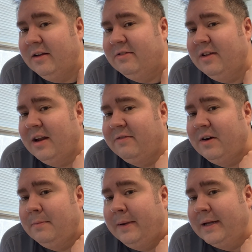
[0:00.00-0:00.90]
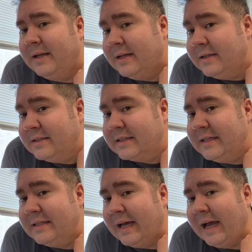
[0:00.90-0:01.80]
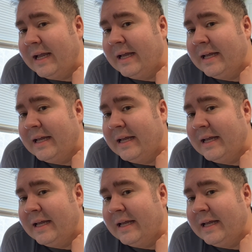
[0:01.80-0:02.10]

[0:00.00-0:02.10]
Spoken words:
It's not a very big skin tag.